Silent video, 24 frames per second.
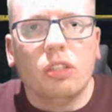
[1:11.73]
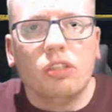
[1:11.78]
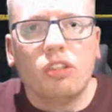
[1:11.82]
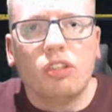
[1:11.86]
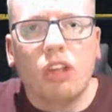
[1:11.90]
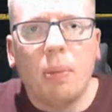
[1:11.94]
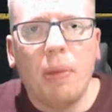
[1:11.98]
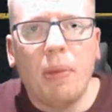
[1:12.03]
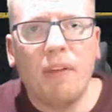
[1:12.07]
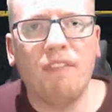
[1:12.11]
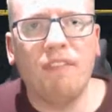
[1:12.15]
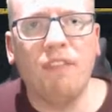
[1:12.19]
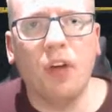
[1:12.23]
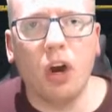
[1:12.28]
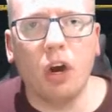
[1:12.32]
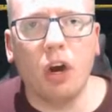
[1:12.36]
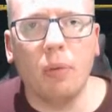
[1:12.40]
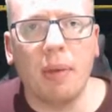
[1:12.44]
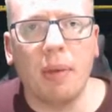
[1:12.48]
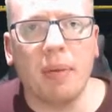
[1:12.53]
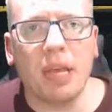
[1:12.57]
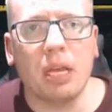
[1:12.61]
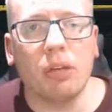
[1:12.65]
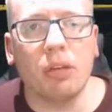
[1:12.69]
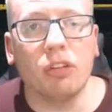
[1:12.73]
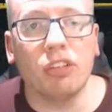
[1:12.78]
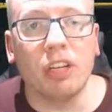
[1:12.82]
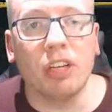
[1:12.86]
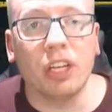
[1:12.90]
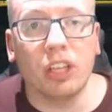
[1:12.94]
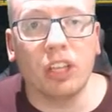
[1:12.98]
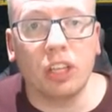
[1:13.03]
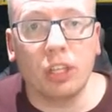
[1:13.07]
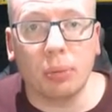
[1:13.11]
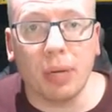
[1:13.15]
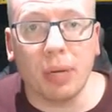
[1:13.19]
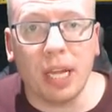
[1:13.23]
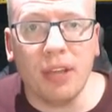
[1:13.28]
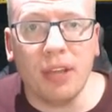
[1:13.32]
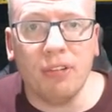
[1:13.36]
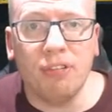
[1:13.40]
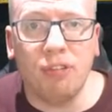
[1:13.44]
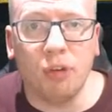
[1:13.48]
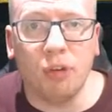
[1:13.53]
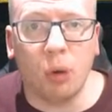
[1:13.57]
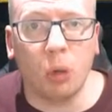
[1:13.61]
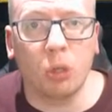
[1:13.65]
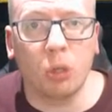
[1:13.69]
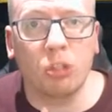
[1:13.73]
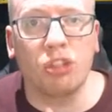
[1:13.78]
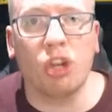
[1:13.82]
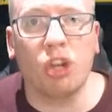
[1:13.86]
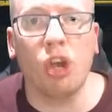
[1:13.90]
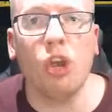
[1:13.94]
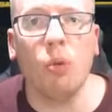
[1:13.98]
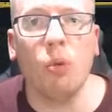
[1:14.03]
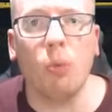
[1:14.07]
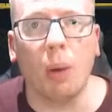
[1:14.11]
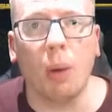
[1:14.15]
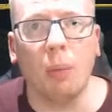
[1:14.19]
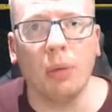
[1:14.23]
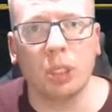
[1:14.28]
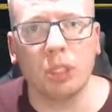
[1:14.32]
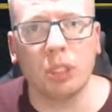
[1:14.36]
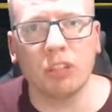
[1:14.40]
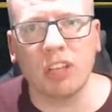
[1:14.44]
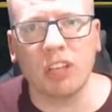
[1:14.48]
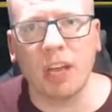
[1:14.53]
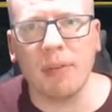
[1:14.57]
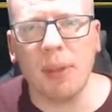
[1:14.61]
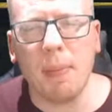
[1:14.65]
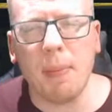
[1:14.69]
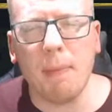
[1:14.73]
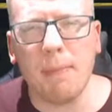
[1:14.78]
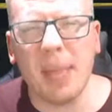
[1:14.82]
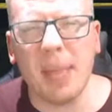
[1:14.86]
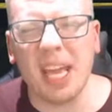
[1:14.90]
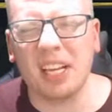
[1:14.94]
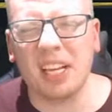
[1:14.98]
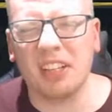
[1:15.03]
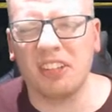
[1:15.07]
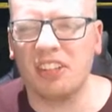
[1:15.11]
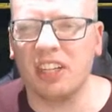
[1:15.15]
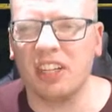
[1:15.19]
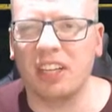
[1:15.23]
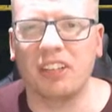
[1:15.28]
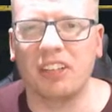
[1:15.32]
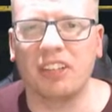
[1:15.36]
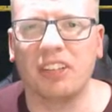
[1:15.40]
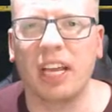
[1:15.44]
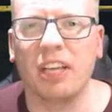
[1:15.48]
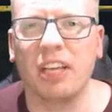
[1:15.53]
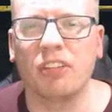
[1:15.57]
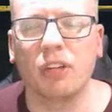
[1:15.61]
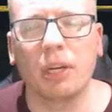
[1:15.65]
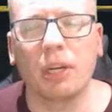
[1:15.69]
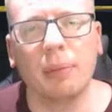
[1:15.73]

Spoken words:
So before, we were using a 3-4-2-1, which is having mixed success.